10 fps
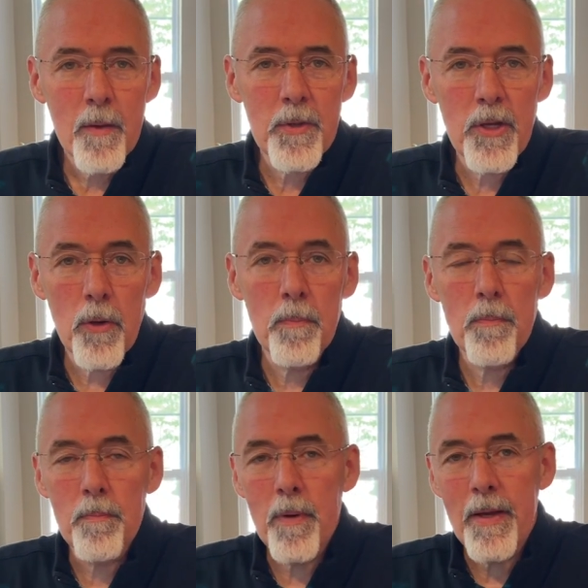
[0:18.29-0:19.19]
But
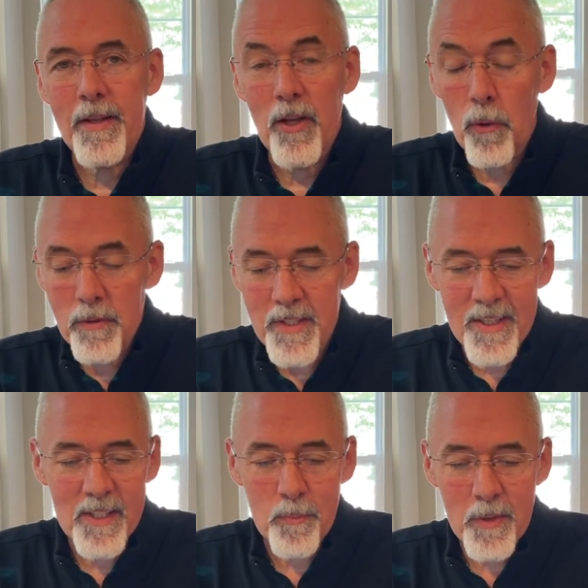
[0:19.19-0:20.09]
in the Old
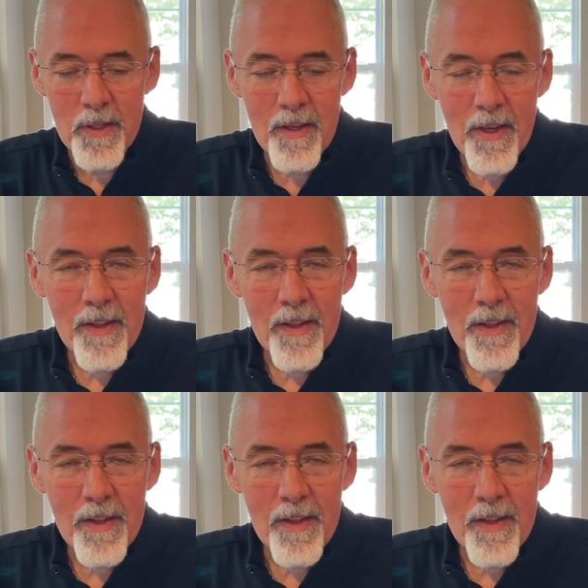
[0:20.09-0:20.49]
Testament,